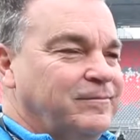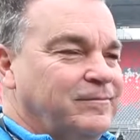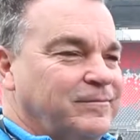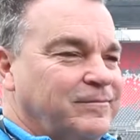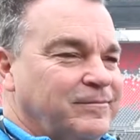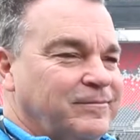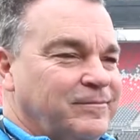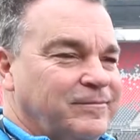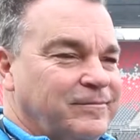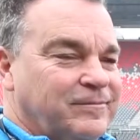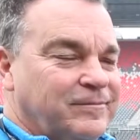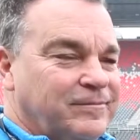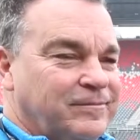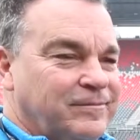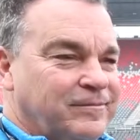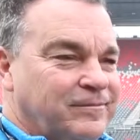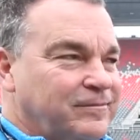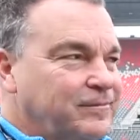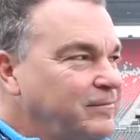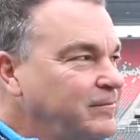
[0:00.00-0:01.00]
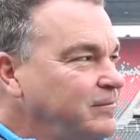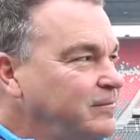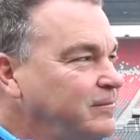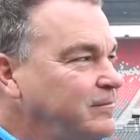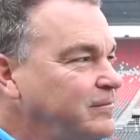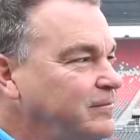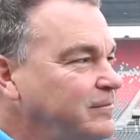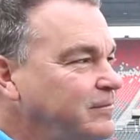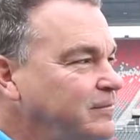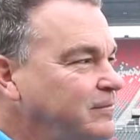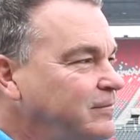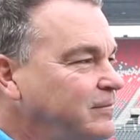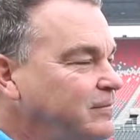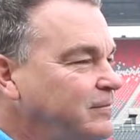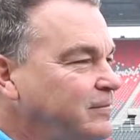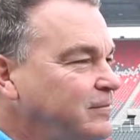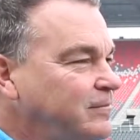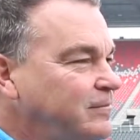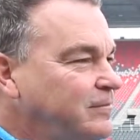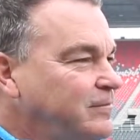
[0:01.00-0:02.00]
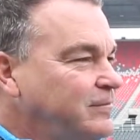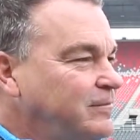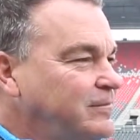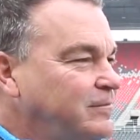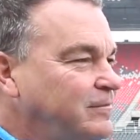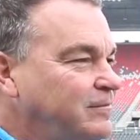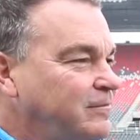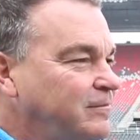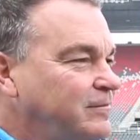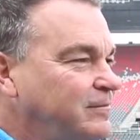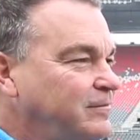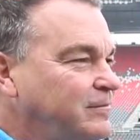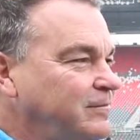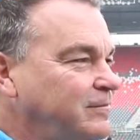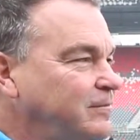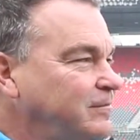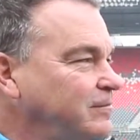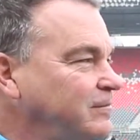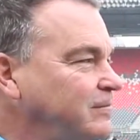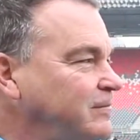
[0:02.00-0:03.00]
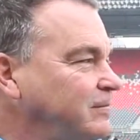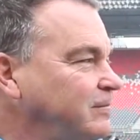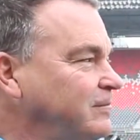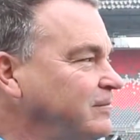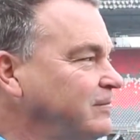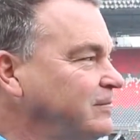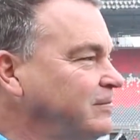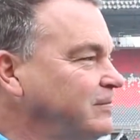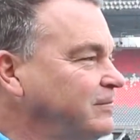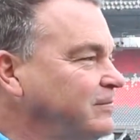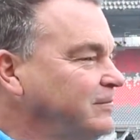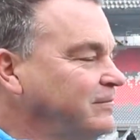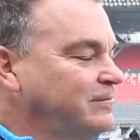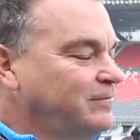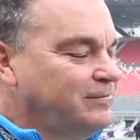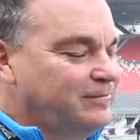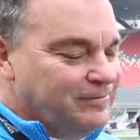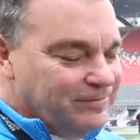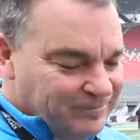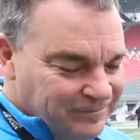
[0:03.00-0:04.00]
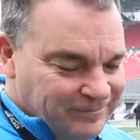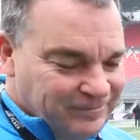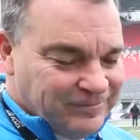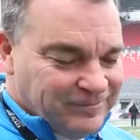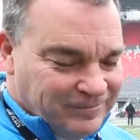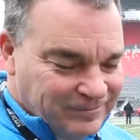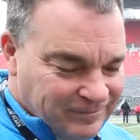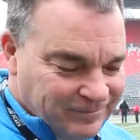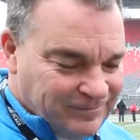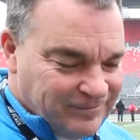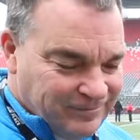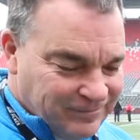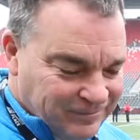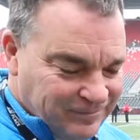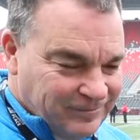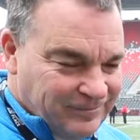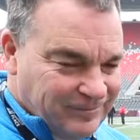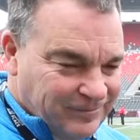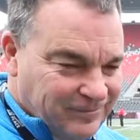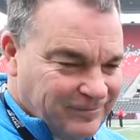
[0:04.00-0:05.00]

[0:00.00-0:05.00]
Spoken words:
(silent)